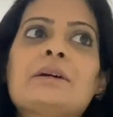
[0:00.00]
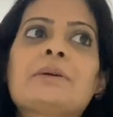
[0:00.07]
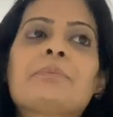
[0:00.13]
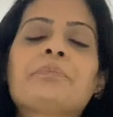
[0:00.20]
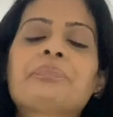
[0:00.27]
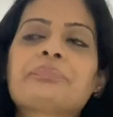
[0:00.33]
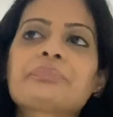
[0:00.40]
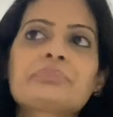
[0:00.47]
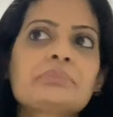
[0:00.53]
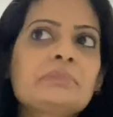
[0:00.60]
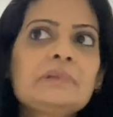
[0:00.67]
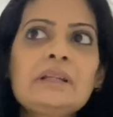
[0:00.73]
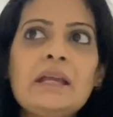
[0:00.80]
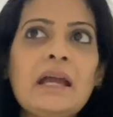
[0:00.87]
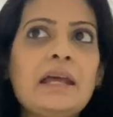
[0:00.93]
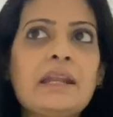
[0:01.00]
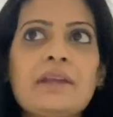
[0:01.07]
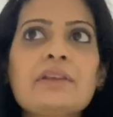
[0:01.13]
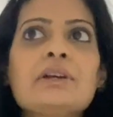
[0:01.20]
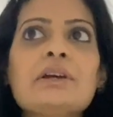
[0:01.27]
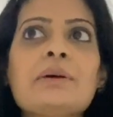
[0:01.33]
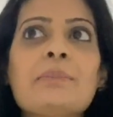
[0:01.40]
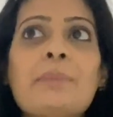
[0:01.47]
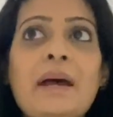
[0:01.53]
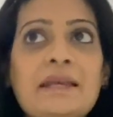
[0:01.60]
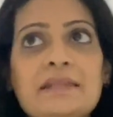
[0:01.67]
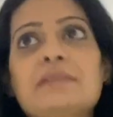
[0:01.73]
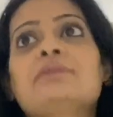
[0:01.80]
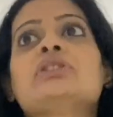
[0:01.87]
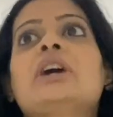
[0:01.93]
Um, another
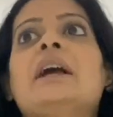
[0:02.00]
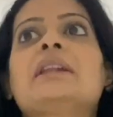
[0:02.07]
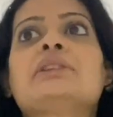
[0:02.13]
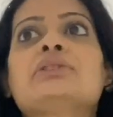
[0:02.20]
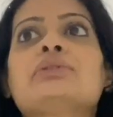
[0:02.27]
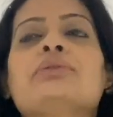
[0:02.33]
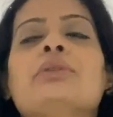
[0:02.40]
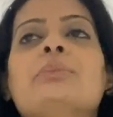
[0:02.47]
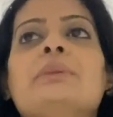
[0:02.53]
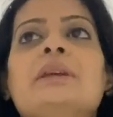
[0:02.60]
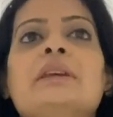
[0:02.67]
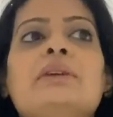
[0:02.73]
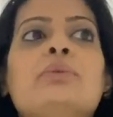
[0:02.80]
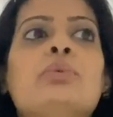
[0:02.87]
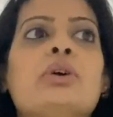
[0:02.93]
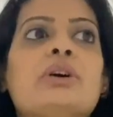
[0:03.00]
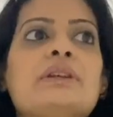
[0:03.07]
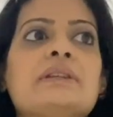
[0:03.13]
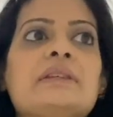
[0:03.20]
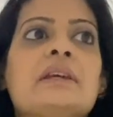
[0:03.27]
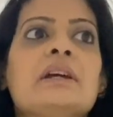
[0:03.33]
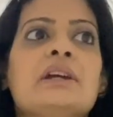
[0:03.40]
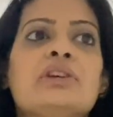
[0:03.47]
massive challenge for me was